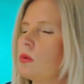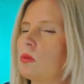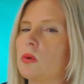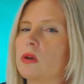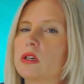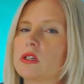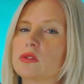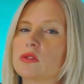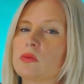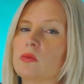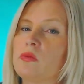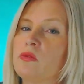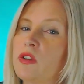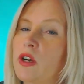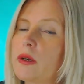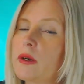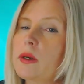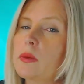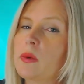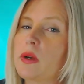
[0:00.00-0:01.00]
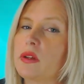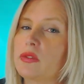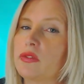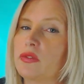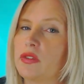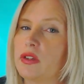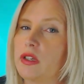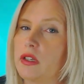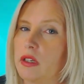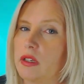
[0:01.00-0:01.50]
what works very well
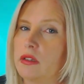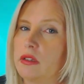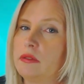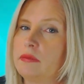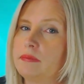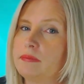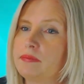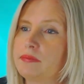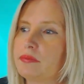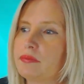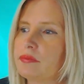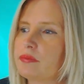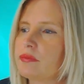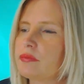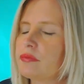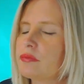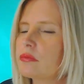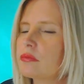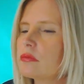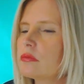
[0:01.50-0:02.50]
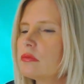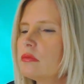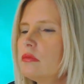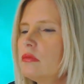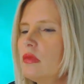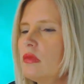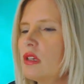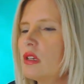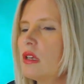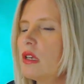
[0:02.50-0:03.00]
for you
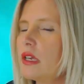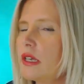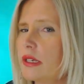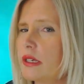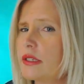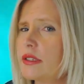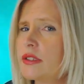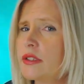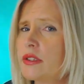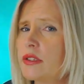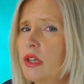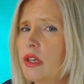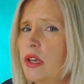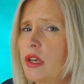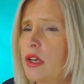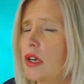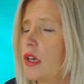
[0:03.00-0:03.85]
is,